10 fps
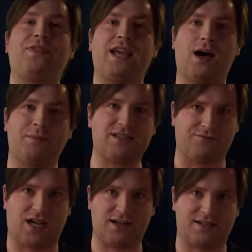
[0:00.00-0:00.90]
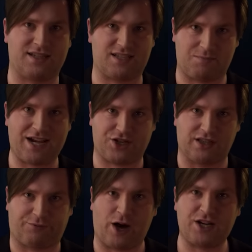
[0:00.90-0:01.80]
When the armies of darkness are
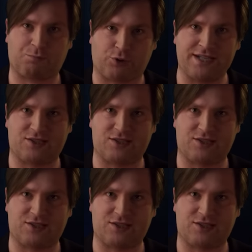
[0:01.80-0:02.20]
smashing the Fresh